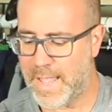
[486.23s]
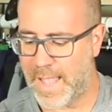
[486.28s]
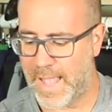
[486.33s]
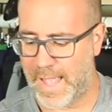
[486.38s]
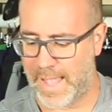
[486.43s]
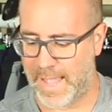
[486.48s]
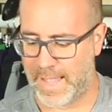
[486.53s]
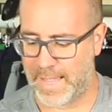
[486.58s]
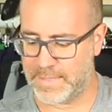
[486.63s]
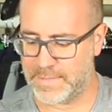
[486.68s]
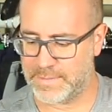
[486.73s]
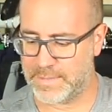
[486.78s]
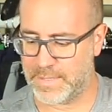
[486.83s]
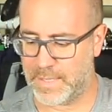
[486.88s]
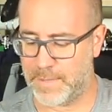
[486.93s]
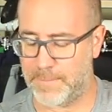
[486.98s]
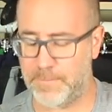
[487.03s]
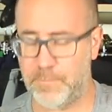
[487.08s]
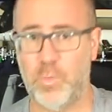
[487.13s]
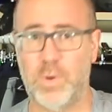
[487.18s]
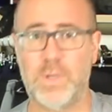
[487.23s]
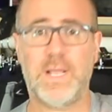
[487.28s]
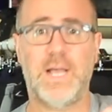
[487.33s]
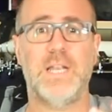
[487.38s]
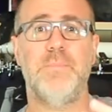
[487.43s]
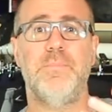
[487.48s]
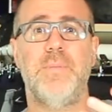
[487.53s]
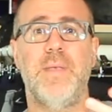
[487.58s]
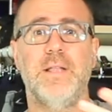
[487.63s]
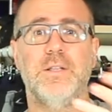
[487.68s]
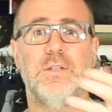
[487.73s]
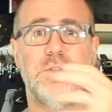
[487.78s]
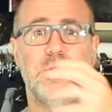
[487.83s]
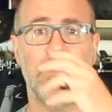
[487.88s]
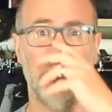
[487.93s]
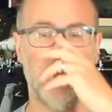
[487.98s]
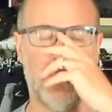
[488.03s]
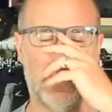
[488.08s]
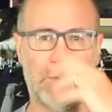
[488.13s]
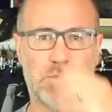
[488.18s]
And what kind of bag do
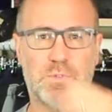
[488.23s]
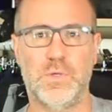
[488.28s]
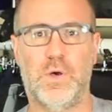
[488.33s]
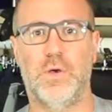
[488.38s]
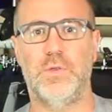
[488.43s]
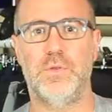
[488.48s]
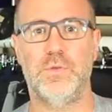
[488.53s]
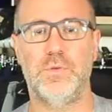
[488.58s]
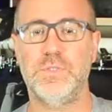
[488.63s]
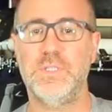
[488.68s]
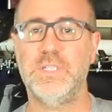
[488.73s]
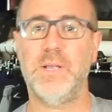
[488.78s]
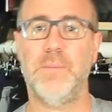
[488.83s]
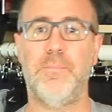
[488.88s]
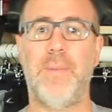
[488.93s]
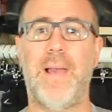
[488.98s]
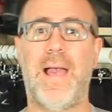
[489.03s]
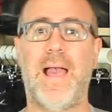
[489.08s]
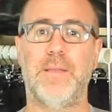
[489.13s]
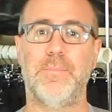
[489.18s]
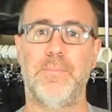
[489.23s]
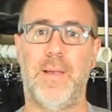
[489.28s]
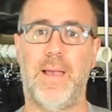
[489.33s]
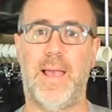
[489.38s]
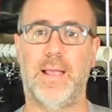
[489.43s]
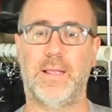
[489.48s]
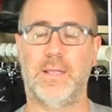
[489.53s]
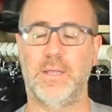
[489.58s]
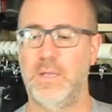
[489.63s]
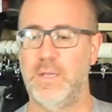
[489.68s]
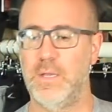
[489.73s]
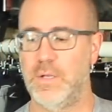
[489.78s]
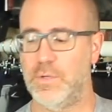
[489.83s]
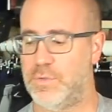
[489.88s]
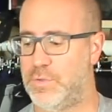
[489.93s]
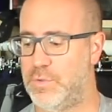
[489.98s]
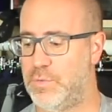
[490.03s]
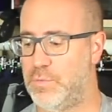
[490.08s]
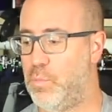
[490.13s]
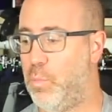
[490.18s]
you use? Are you using a backpack?
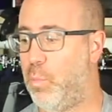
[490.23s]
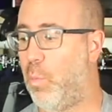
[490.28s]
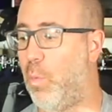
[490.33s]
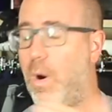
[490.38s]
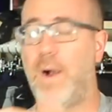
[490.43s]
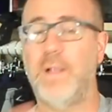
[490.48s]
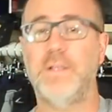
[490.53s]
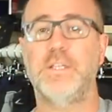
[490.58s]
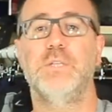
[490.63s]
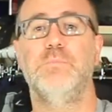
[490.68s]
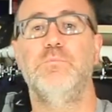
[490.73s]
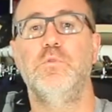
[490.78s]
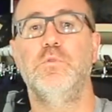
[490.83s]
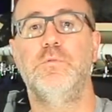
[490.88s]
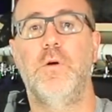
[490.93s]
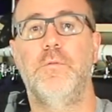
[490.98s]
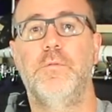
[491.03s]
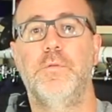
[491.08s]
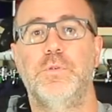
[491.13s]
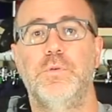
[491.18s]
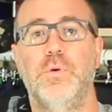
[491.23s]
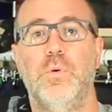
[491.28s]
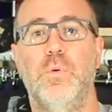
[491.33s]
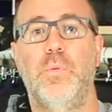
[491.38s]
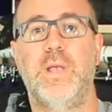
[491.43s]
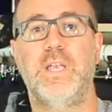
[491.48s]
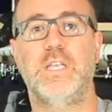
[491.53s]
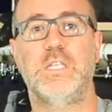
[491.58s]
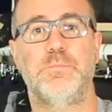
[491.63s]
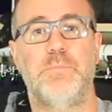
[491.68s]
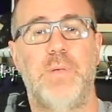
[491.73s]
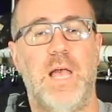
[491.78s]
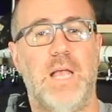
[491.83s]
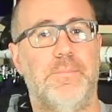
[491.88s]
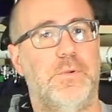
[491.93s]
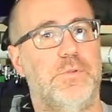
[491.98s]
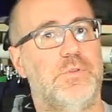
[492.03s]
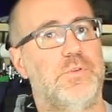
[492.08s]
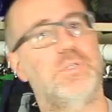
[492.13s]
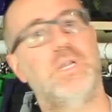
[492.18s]
Do you want to move over to a waist
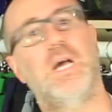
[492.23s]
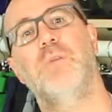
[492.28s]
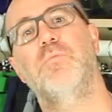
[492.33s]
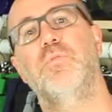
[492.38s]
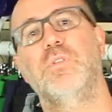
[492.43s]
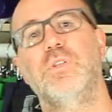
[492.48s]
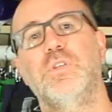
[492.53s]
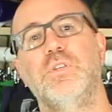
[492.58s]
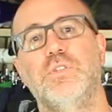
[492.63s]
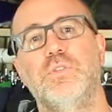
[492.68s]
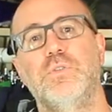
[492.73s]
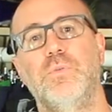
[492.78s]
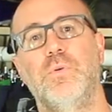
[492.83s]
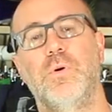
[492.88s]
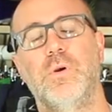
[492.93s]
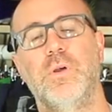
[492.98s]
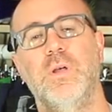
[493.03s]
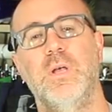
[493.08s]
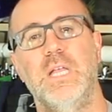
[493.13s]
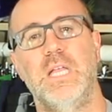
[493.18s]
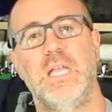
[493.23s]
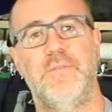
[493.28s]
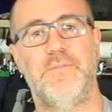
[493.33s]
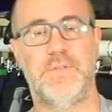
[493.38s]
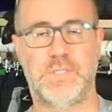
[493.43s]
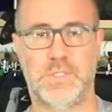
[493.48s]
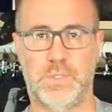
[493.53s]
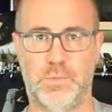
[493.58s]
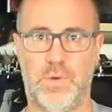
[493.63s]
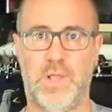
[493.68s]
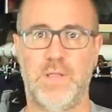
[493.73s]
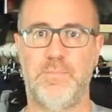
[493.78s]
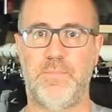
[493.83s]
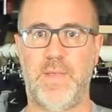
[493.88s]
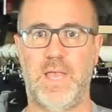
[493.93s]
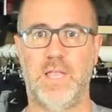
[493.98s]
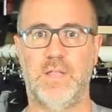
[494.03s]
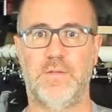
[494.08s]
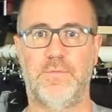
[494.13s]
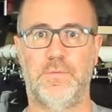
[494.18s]
pack, but you're not really sure if it's the right
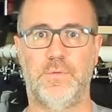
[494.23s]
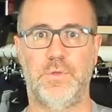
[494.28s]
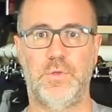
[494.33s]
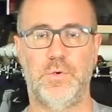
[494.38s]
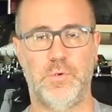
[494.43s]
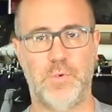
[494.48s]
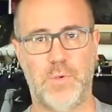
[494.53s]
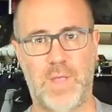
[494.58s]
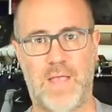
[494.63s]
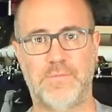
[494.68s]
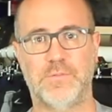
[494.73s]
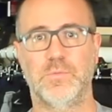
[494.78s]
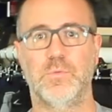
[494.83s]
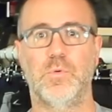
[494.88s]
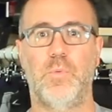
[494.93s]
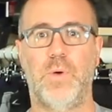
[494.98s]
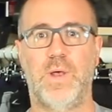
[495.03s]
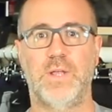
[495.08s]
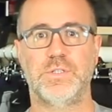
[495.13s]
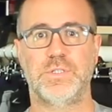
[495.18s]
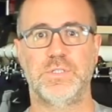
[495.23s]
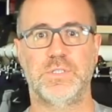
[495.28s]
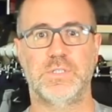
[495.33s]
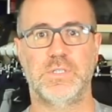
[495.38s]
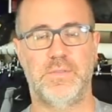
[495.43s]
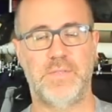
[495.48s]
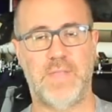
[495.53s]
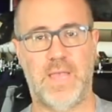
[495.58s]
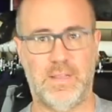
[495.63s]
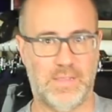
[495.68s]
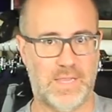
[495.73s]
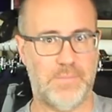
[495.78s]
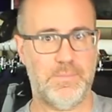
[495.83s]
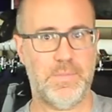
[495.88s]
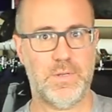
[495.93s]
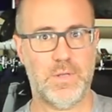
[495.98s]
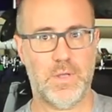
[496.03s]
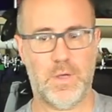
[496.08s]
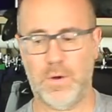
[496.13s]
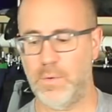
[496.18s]
bag for you? You have some questions on that. Let
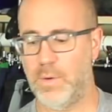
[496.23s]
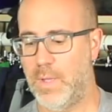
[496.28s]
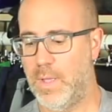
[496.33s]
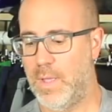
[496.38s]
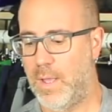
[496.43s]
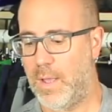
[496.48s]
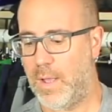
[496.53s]
me know.